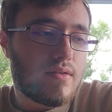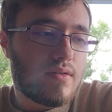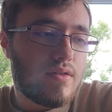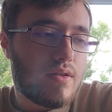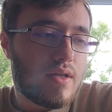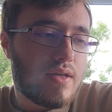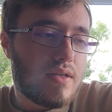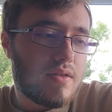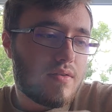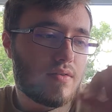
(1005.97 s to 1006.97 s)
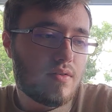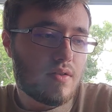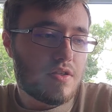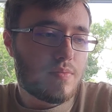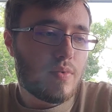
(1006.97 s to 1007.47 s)
You can get
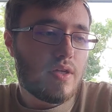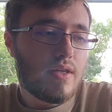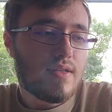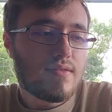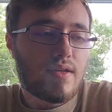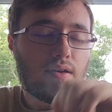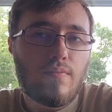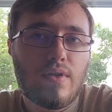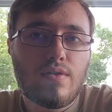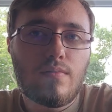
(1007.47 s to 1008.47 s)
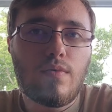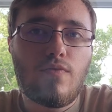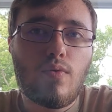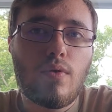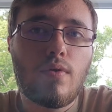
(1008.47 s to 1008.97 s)
the spring kits like I've mentioned
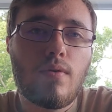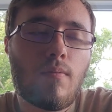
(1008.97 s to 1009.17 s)
before.